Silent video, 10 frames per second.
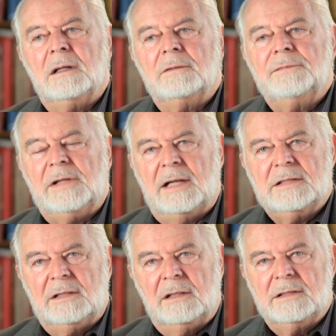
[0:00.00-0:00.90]

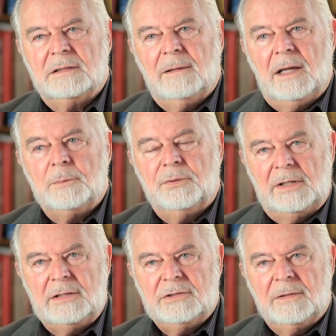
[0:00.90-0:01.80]
financiers and
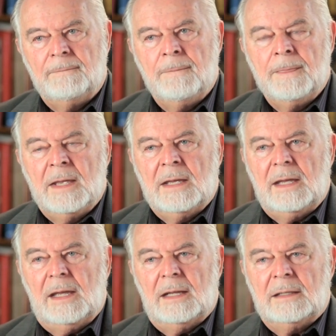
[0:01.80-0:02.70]
British,
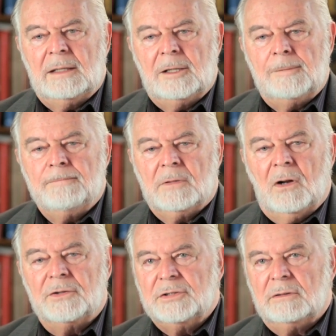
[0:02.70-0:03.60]
and
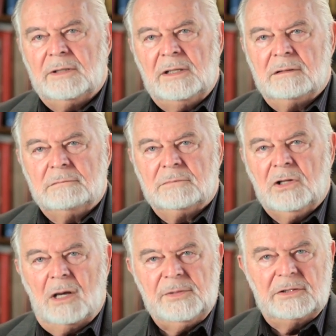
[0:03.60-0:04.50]
also in
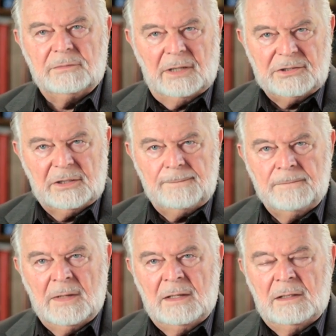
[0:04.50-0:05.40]
communist Russia,
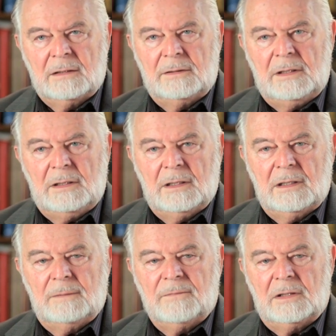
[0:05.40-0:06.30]

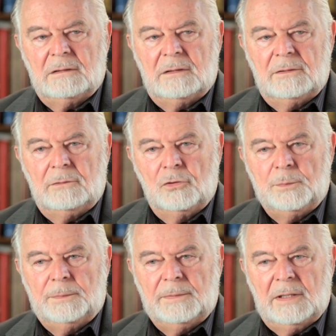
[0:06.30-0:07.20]
the
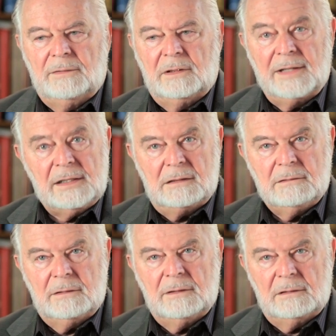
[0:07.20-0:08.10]
group there, the
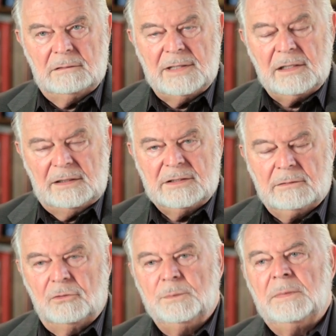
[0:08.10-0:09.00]
Leninist
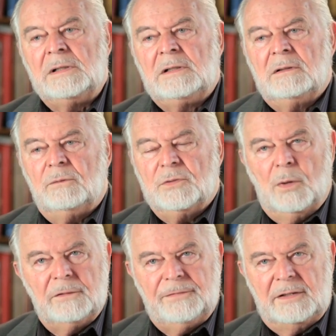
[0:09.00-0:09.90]
group, was
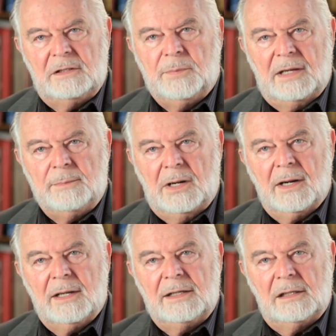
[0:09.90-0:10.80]
well funded by
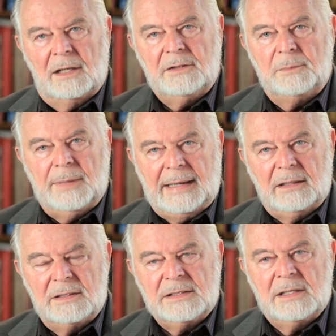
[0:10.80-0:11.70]
American and London
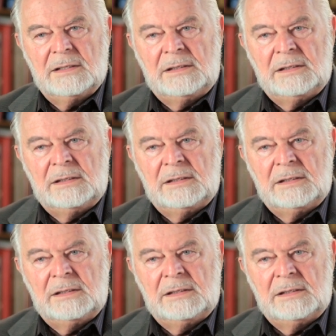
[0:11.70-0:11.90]
bankers.